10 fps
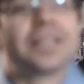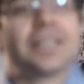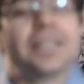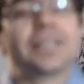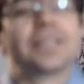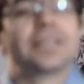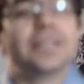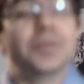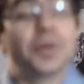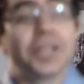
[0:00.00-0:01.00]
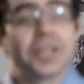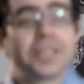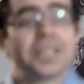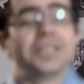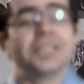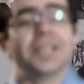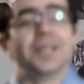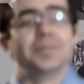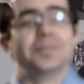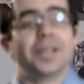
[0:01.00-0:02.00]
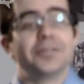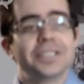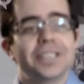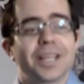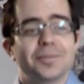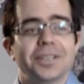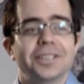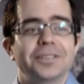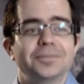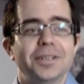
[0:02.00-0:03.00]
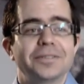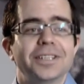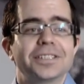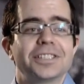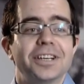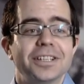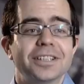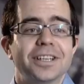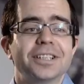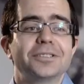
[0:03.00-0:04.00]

balance is pretty good. I've recently had my first child.